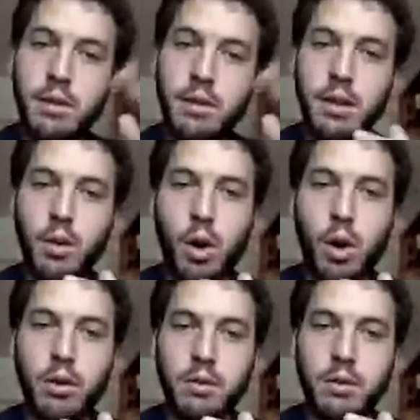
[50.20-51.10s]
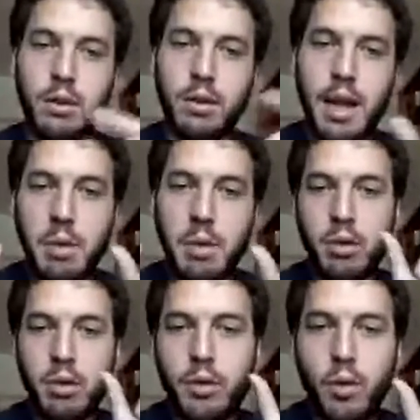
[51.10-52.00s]
in the water. The
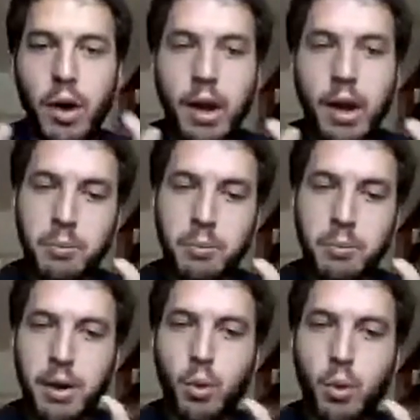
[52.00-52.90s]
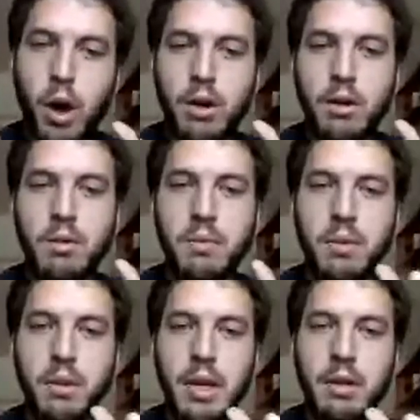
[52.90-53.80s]
amount of grains per water,
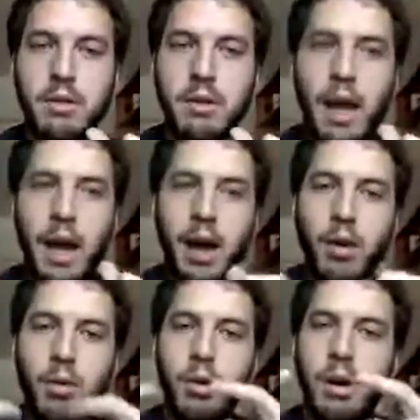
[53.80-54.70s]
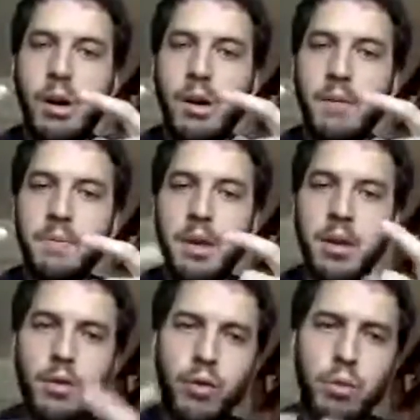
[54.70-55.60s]
it's how
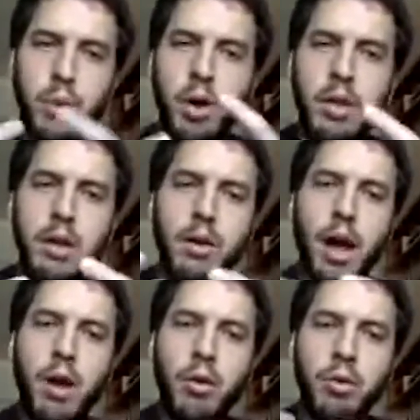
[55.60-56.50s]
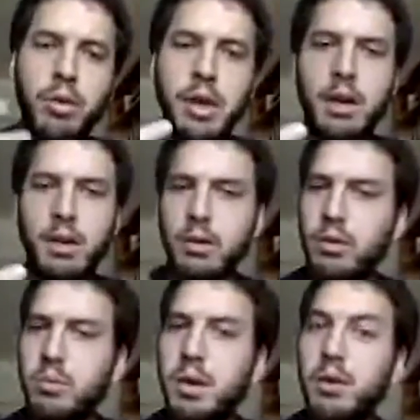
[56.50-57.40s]
full-bodied or how thick
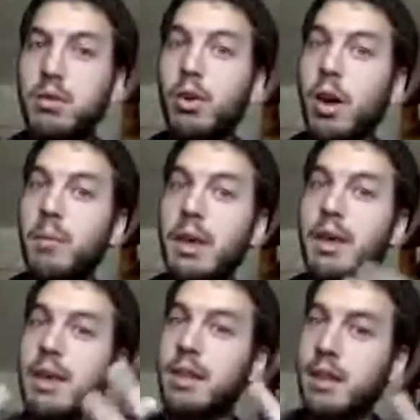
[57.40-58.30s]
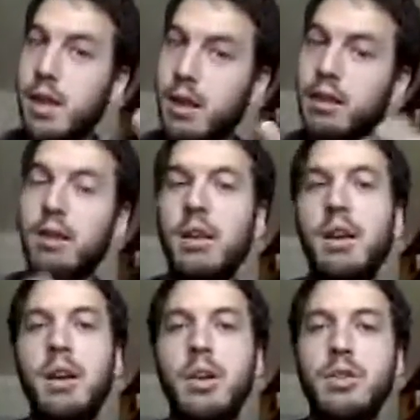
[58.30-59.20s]
your beer is gonna be in the end.
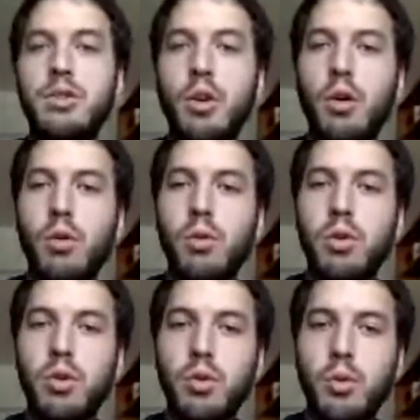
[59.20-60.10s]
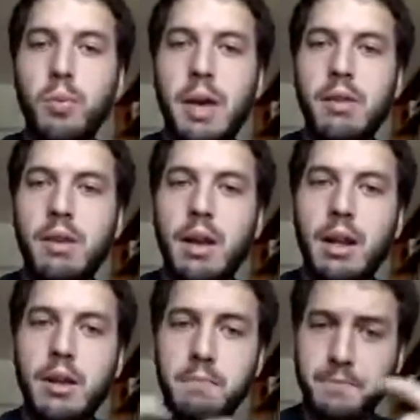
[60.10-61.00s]
So you
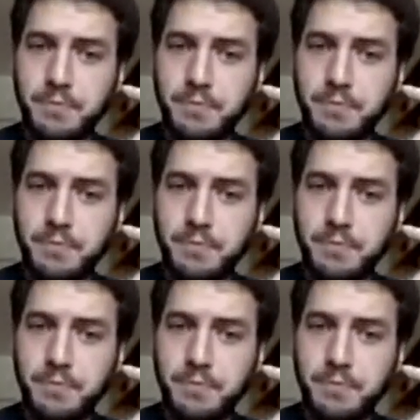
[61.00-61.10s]
basically